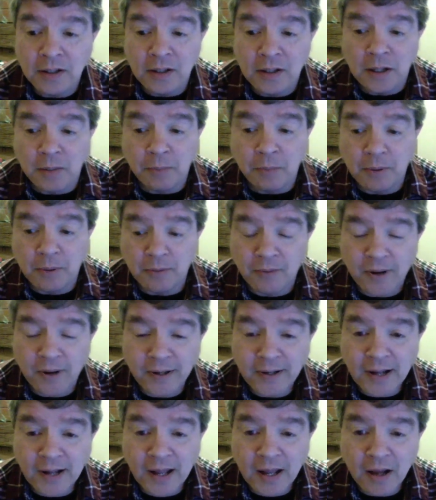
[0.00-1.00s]
But right
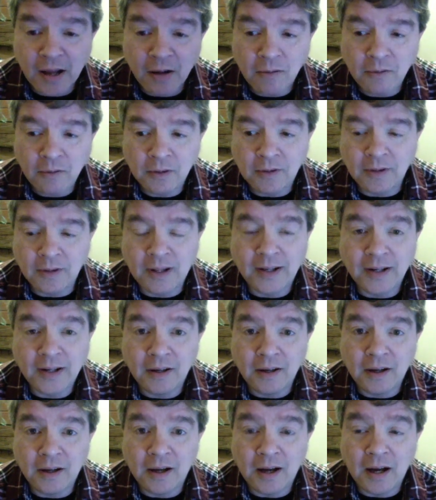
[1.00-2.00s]
now, like
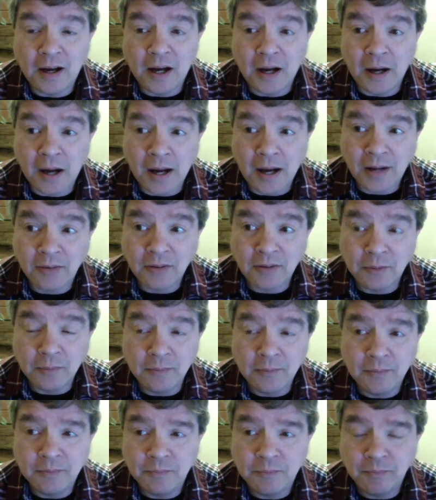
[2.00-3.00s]
I said
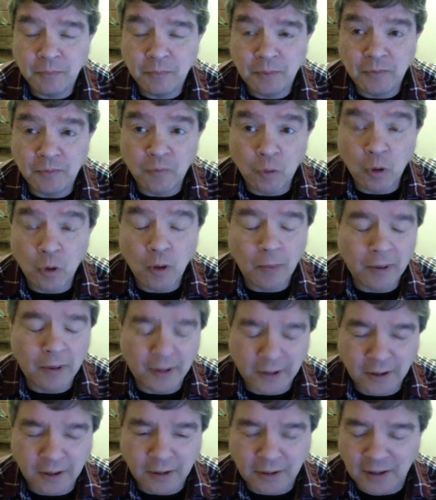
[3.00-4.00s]
before, but
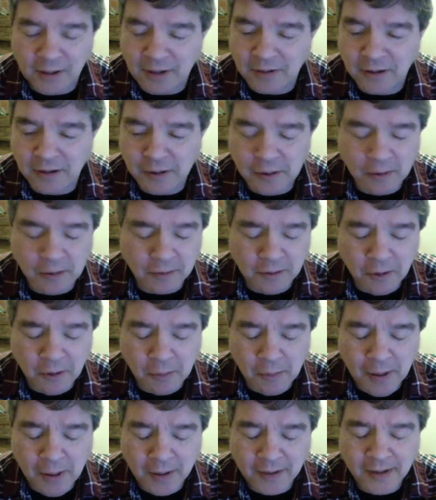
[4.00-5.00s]
you don't know about
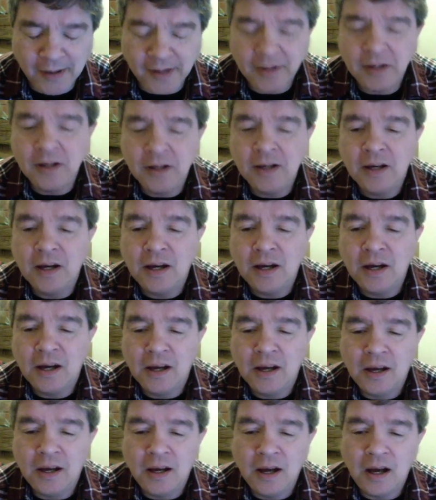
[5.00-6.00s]
it yet.
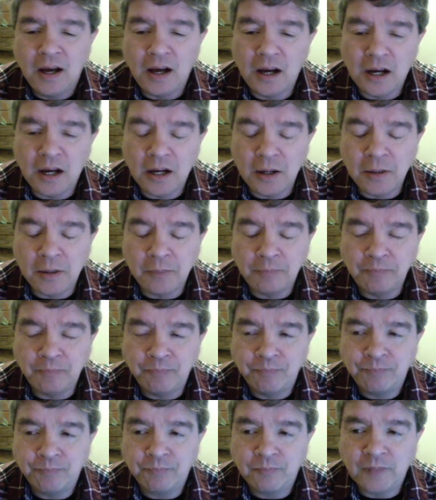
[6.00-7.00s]

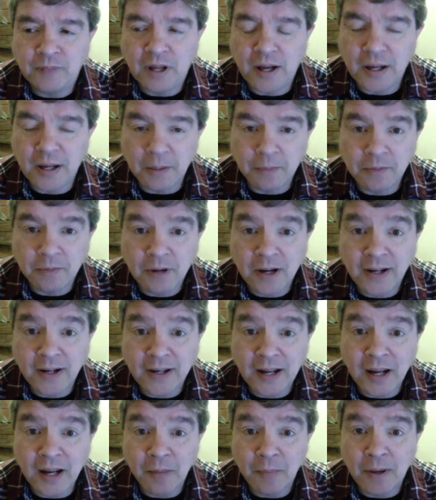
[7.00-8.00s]
I am trying to
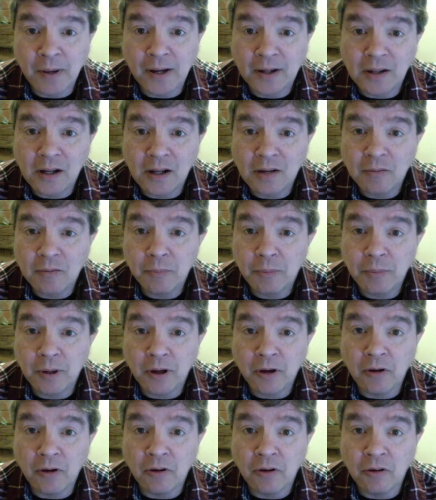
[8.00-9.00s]
get my clock
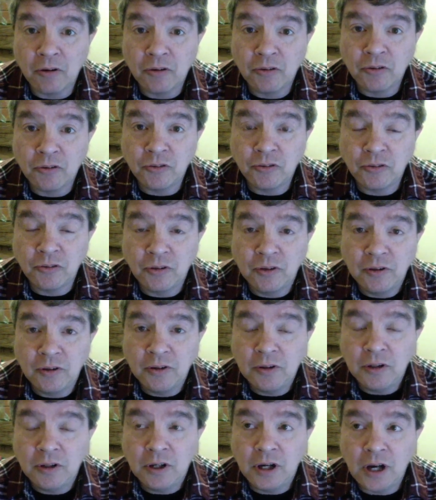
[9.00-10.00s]
repairs
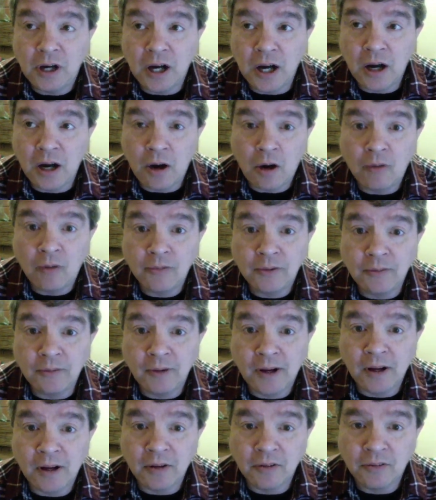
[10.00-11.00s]
off the
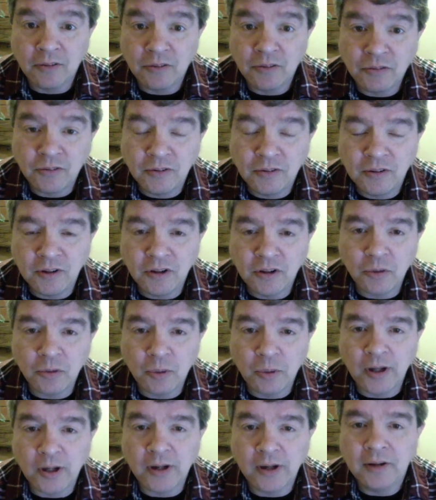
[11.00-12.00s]
ground situated,